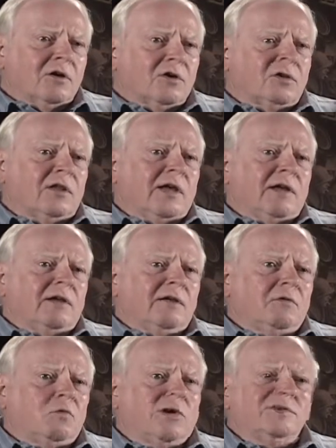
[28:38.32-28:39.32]
Could they
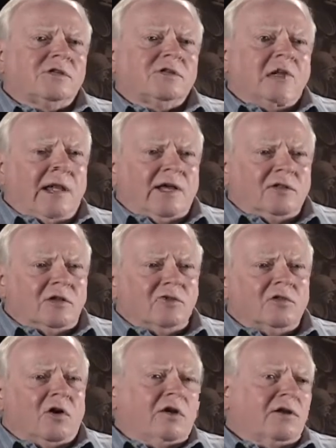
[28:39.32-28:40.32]
withstand the
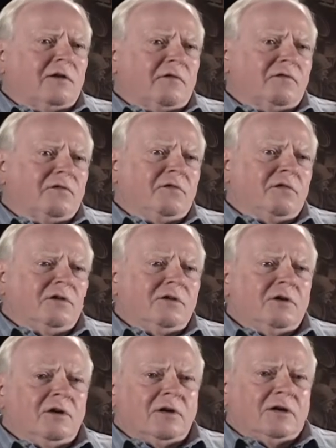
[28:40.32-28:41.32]
thought of
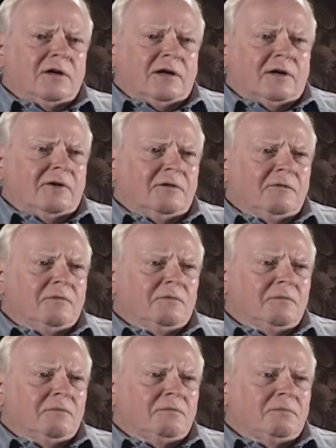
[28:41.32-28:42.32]
uh,
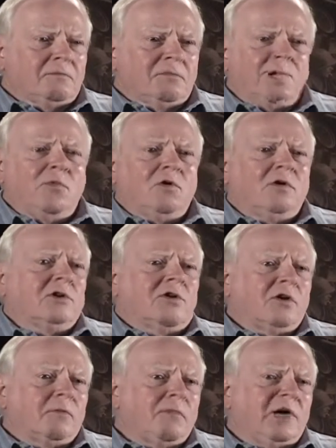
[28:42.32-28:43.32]
people in
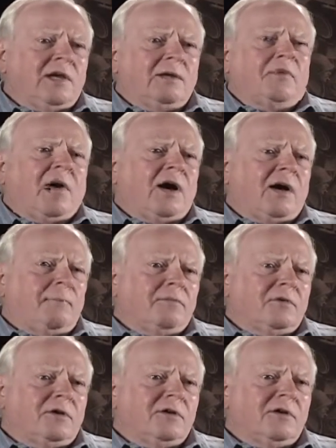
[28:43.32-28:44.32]
Europe being
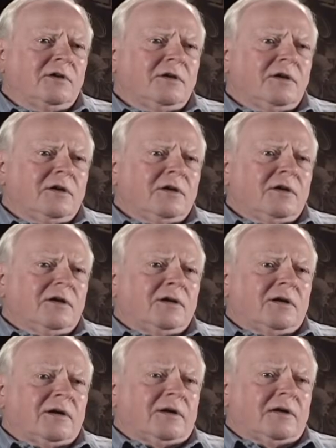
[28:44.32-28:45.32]
bombed?
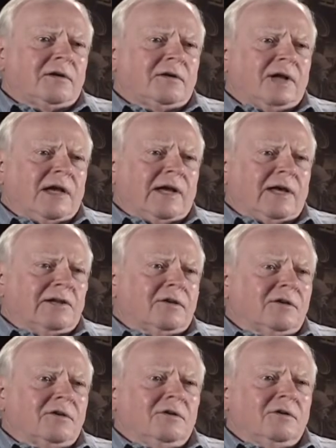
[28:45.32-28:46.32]
Uh,
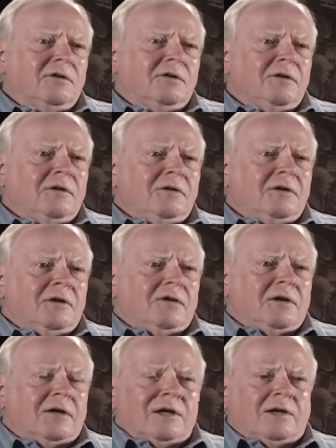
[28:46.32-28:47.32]
and
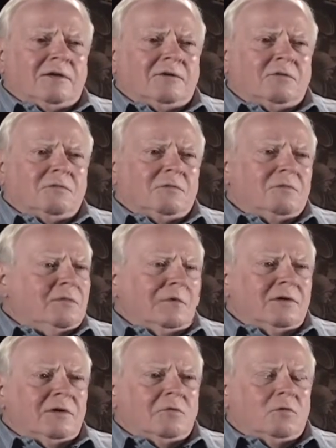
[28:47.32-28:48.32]
it,
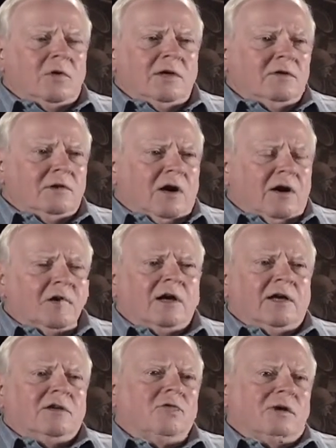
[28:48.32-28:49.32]
we, our
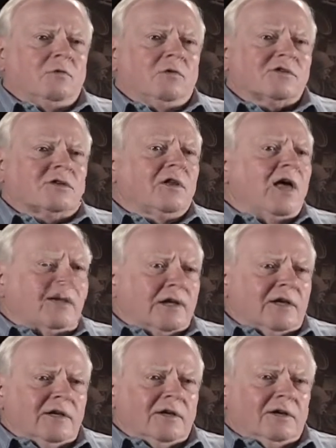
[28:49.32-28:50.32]
country was
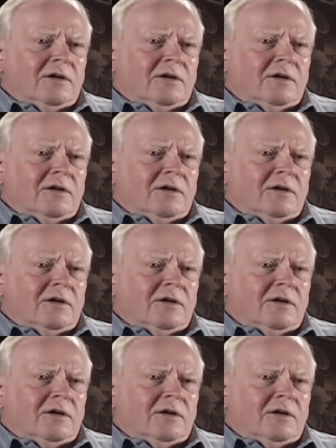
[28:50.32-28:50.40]
lucky